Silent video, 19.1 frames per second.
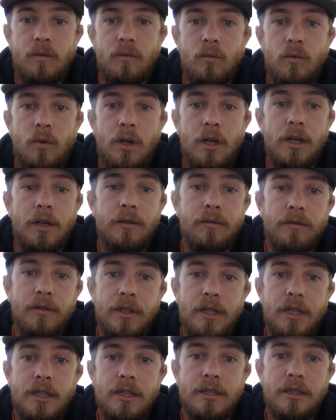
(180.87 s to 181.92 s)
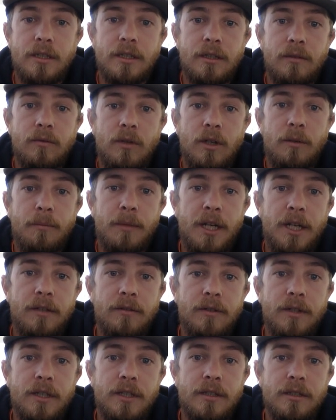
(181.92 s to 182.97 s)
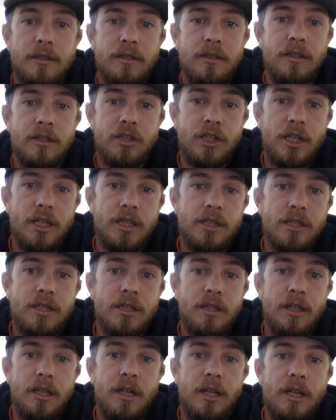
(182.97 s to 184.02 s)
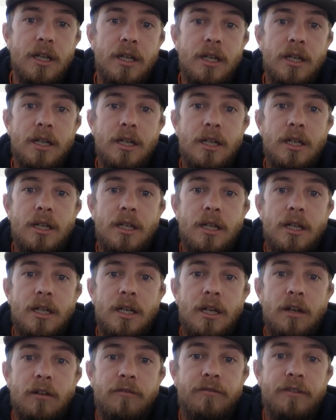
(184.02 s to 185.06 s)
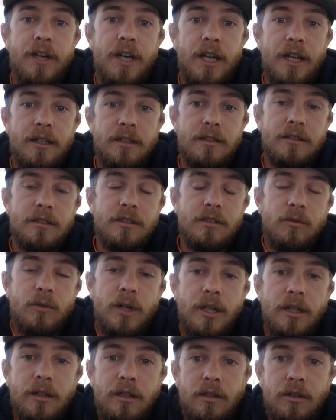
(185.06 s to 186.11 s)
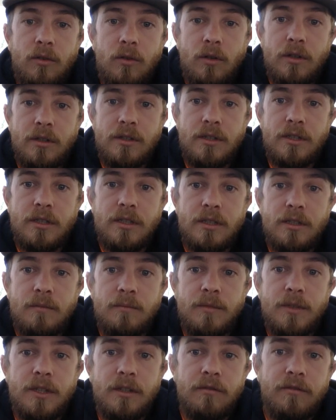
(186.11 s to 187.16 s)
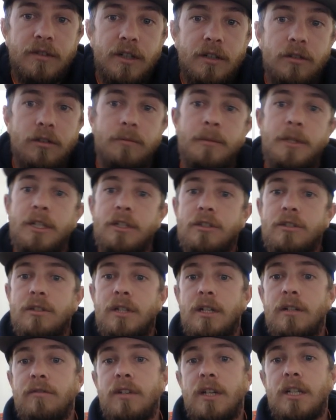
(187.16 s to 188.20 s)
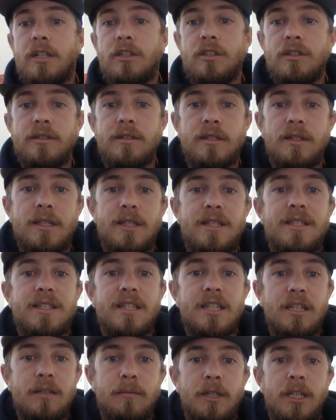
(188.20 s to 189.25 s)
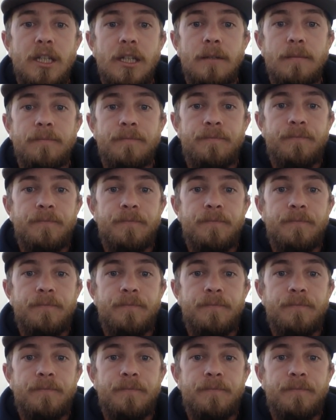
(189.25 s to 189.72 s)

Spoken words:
One main reason is to change the effect as to whether the court systems and the federal administrative agencies see me.